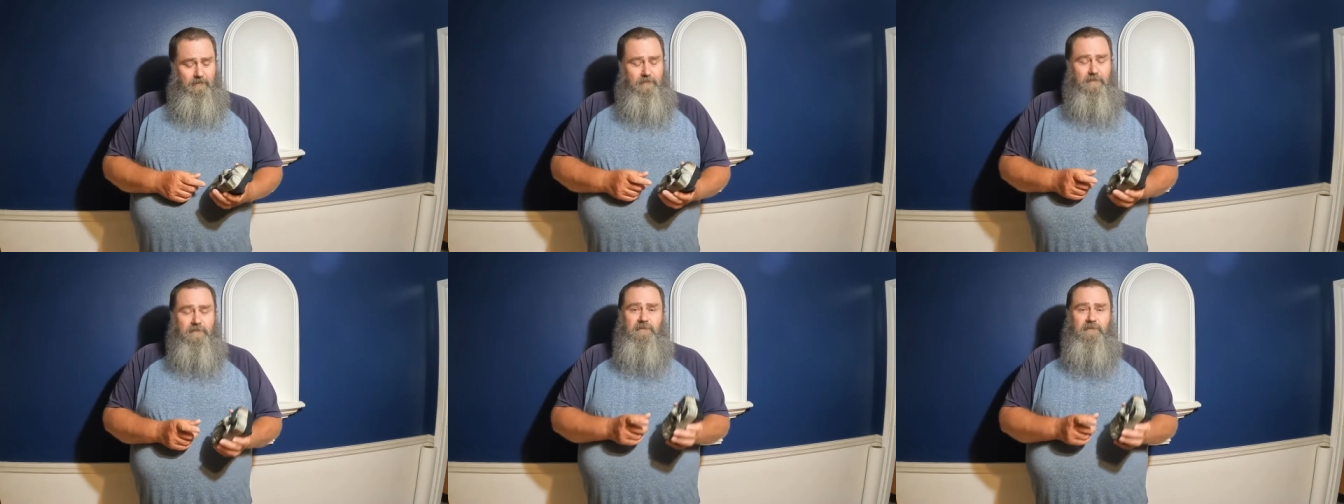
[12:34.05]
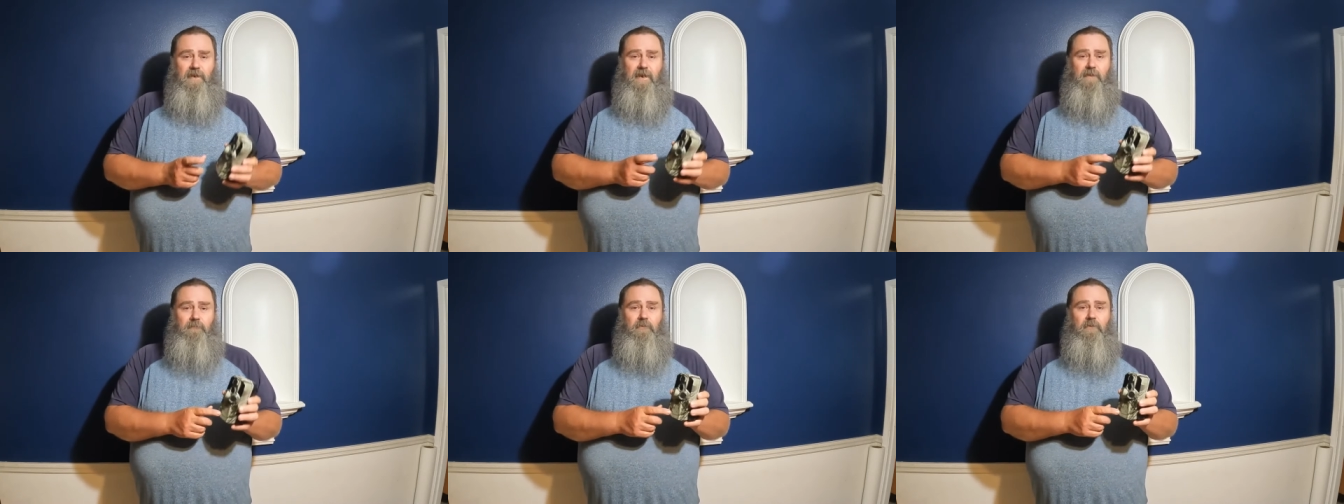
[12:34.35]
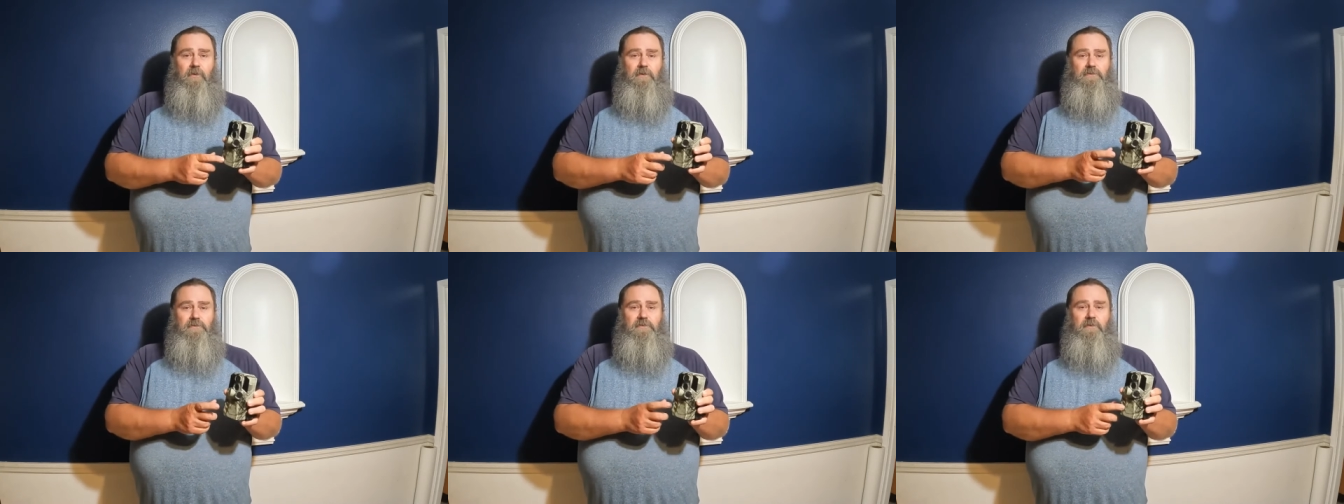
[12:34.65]
This
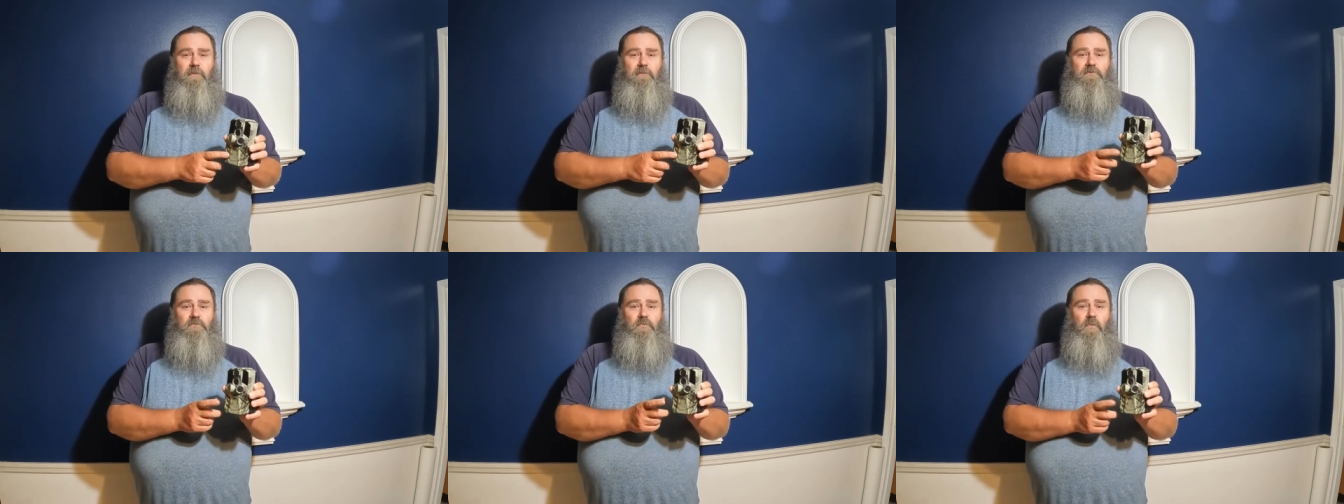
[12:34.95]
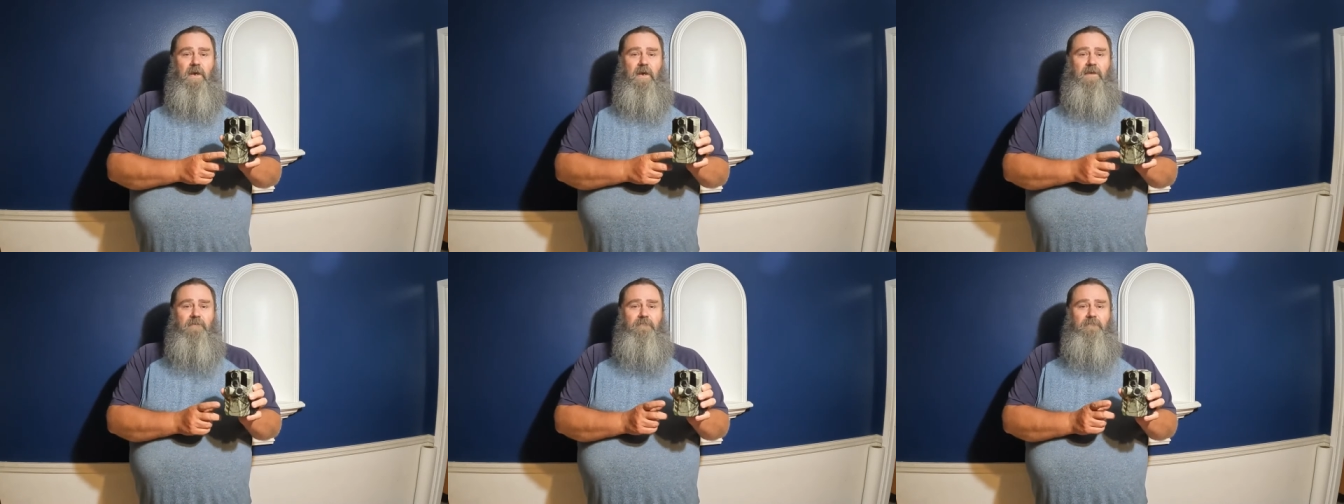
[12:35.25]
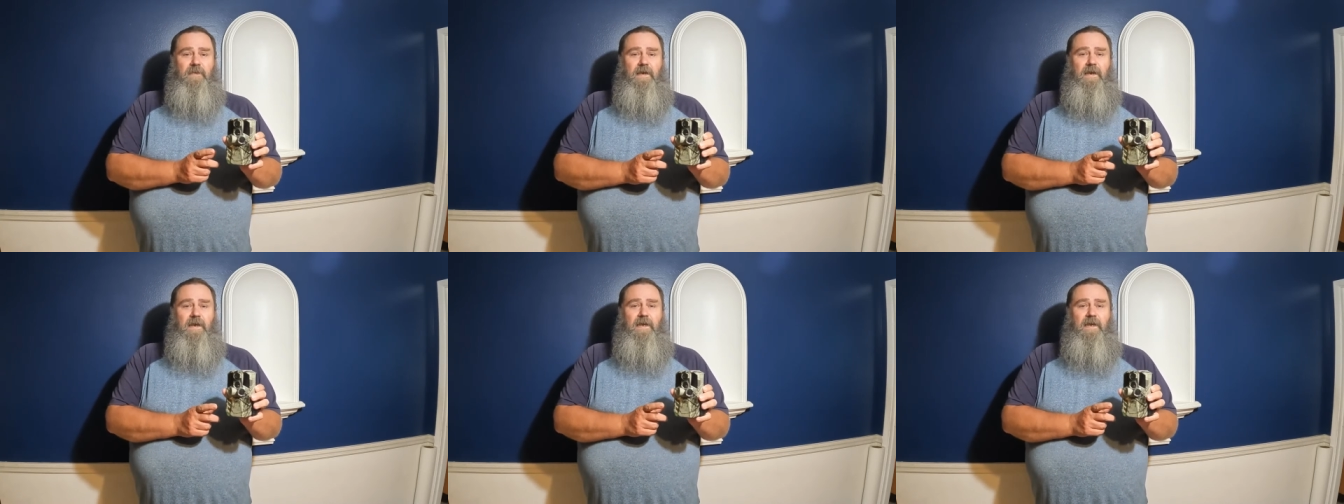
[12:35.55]
camera also is
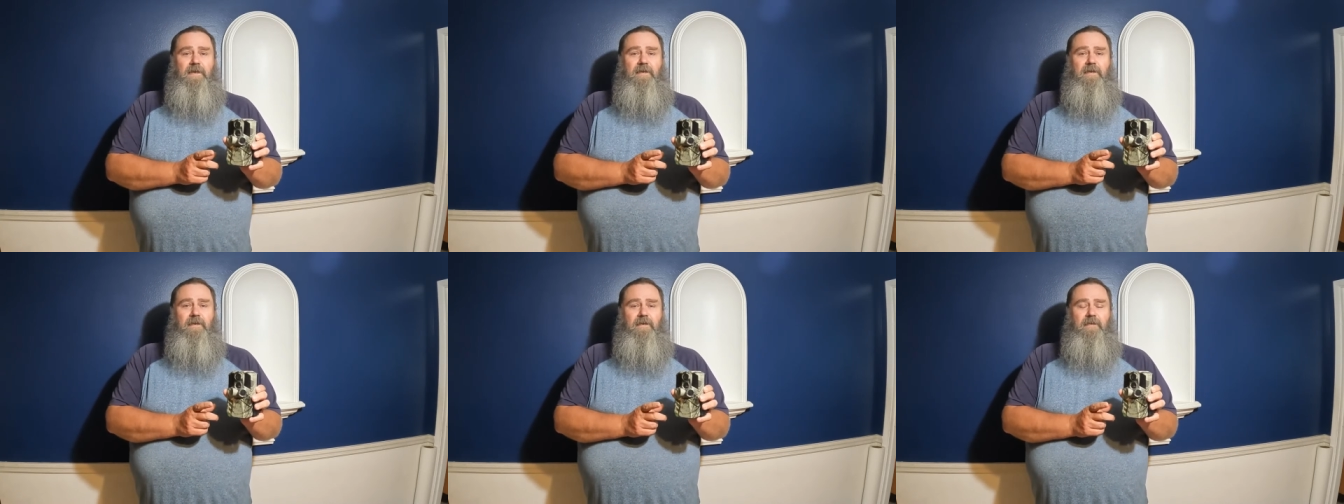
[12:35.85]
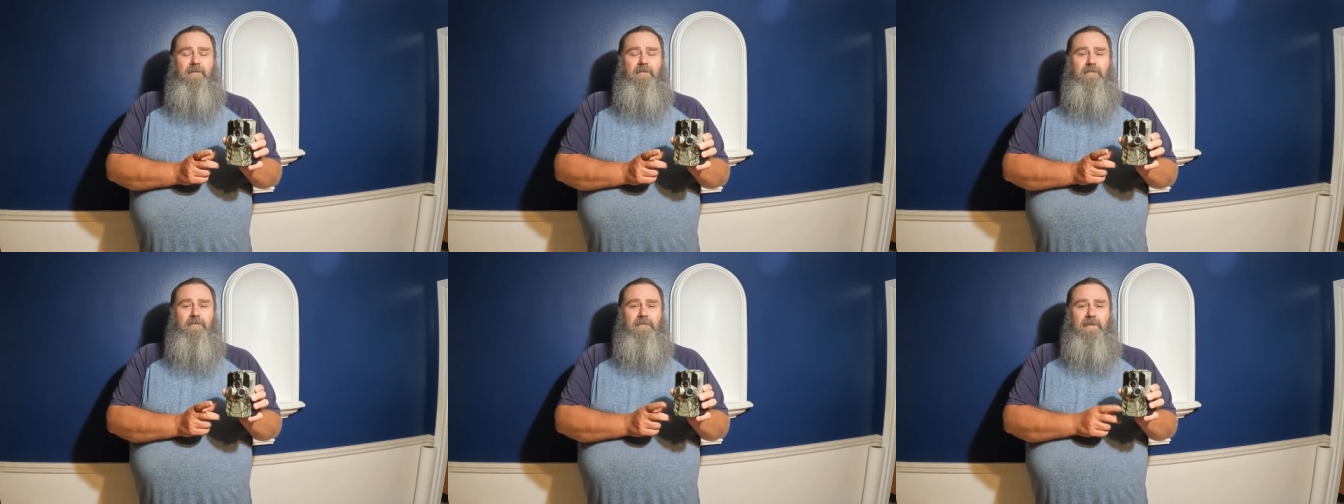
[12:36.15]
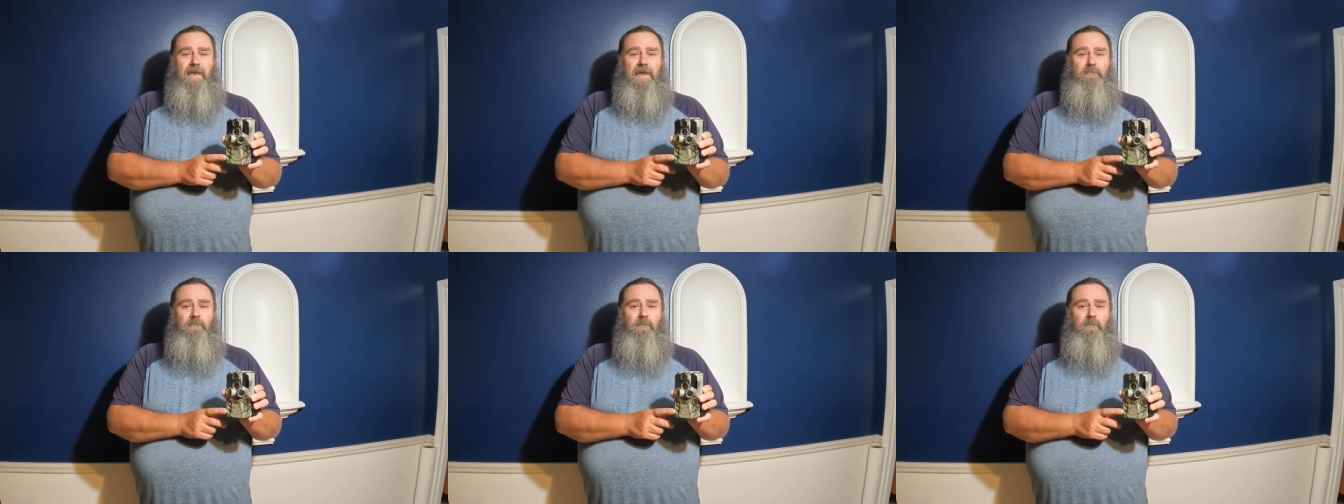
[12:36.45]
Wi-Fi
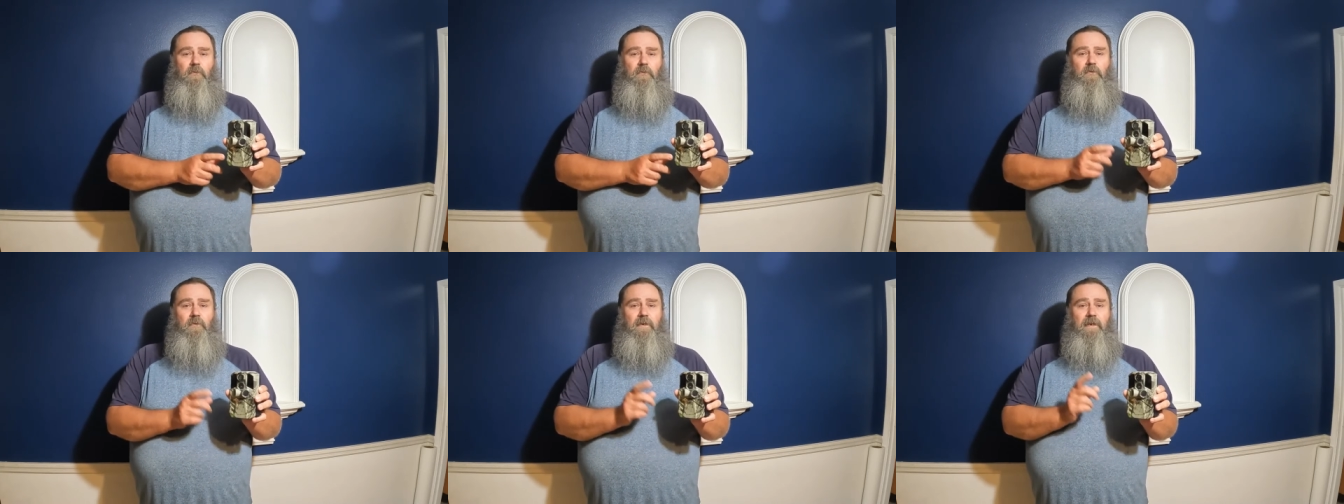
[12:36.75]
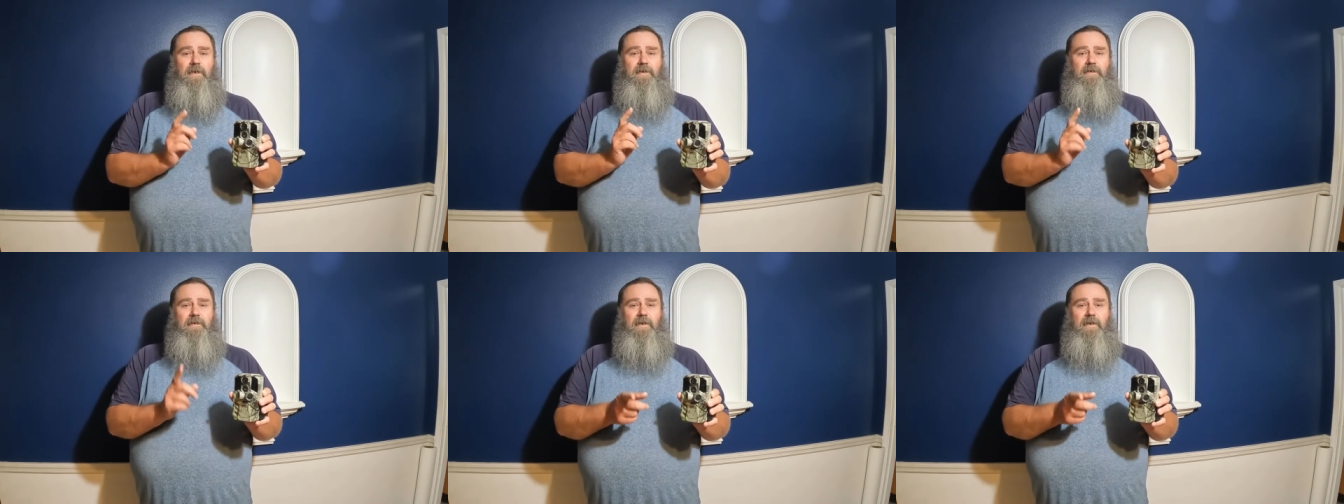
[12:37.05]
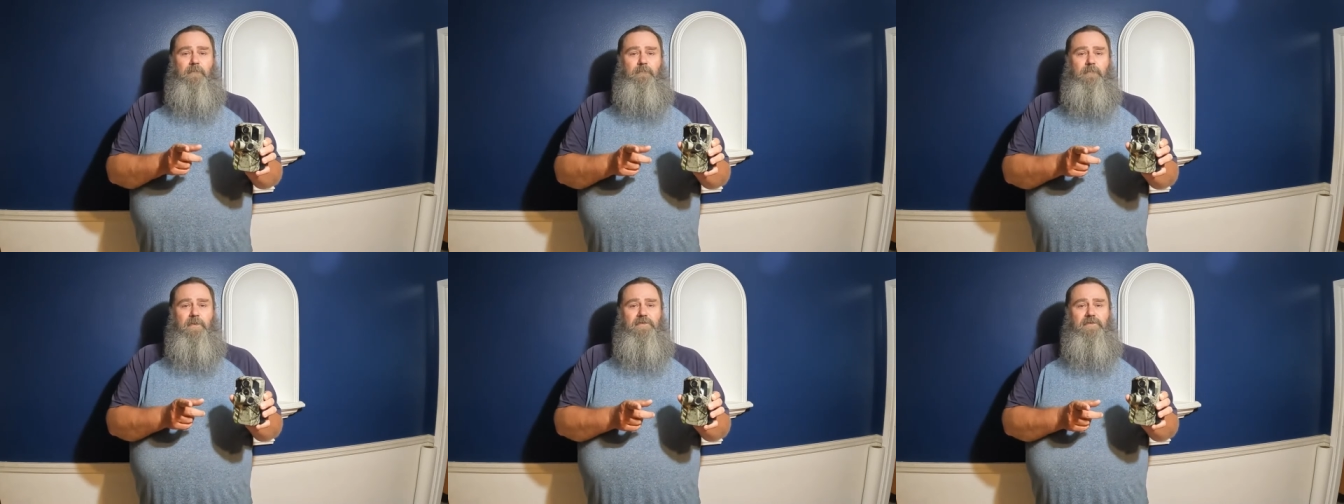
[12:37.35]
capable, and I did
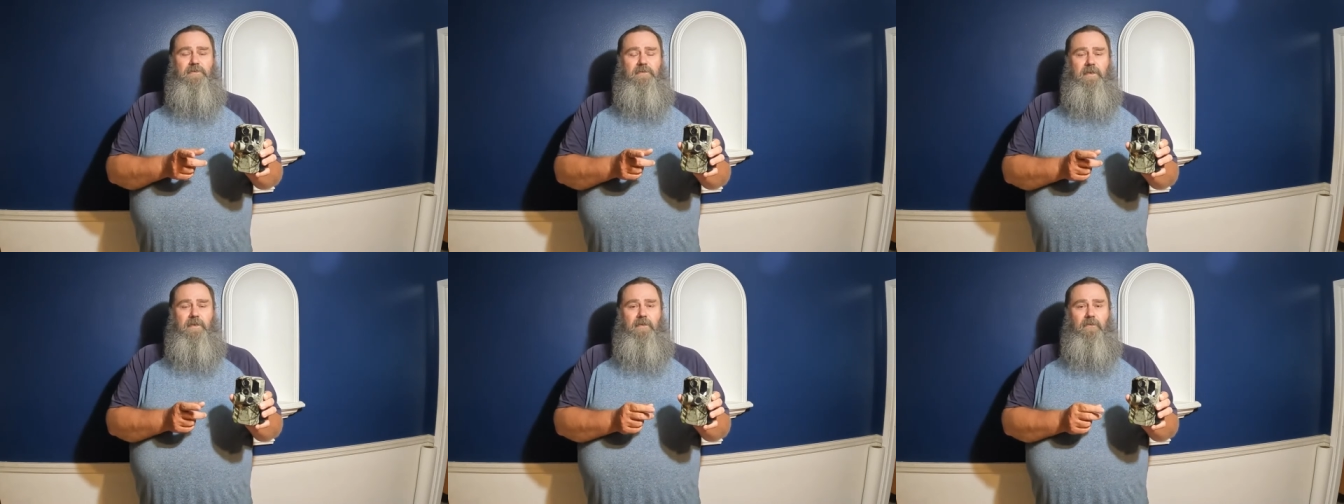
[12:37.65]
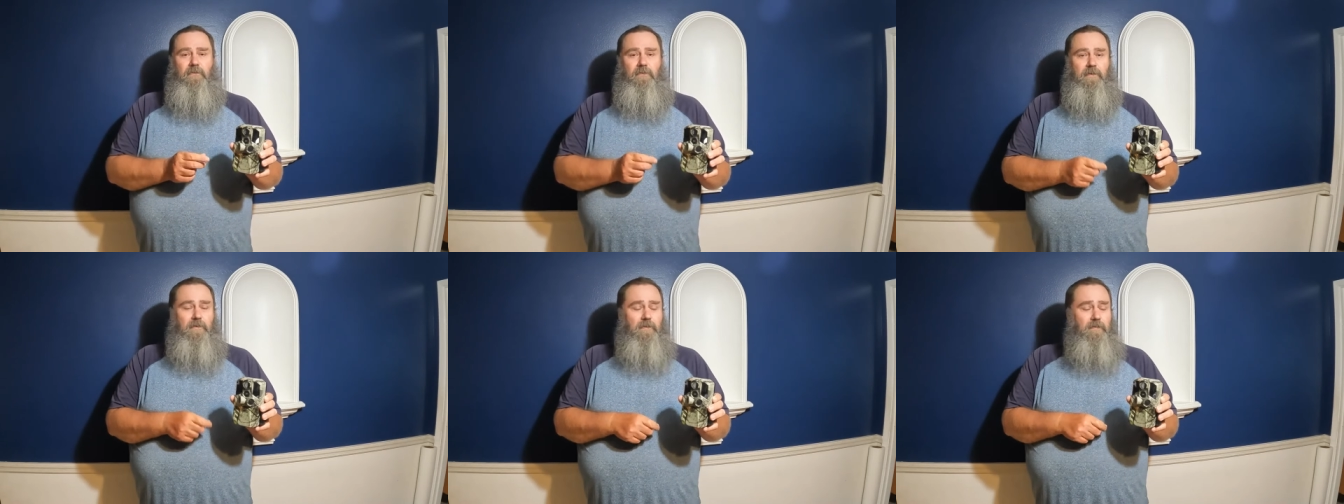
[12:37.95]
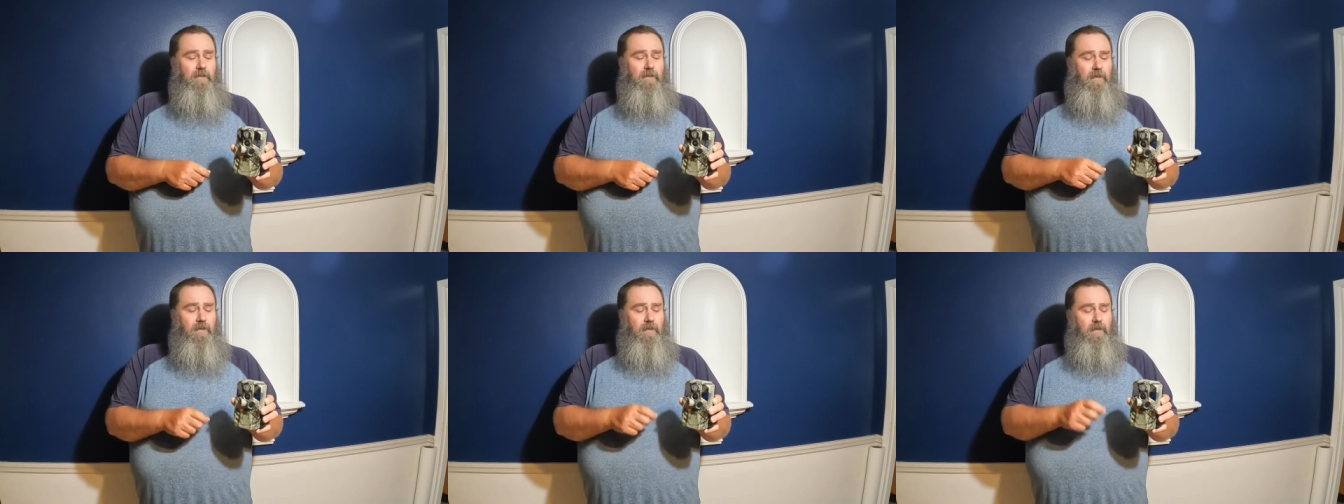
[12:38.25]
not mention that
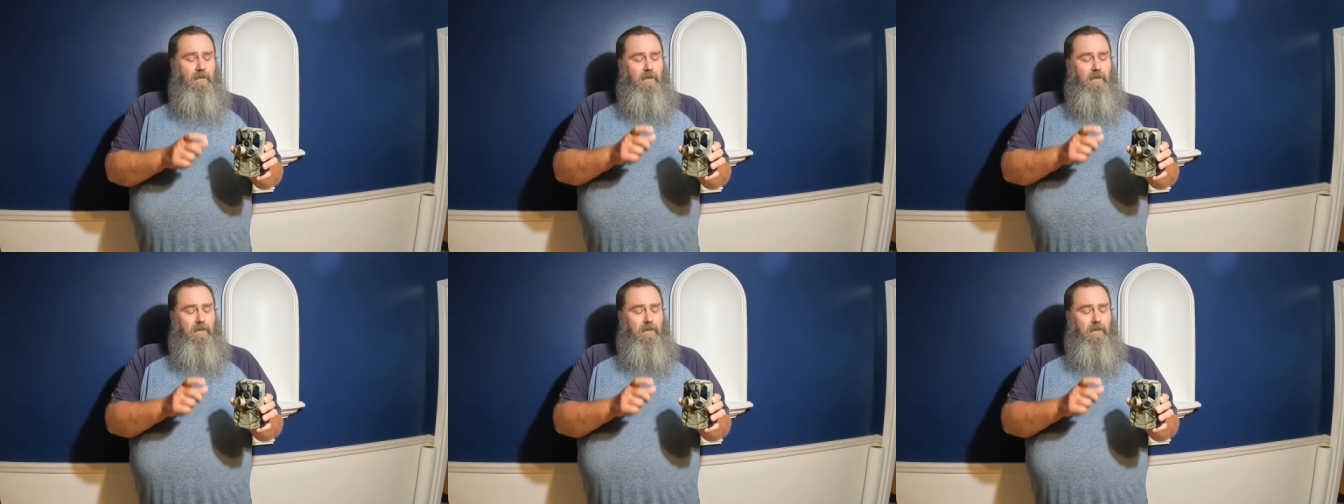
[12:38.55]
earlier,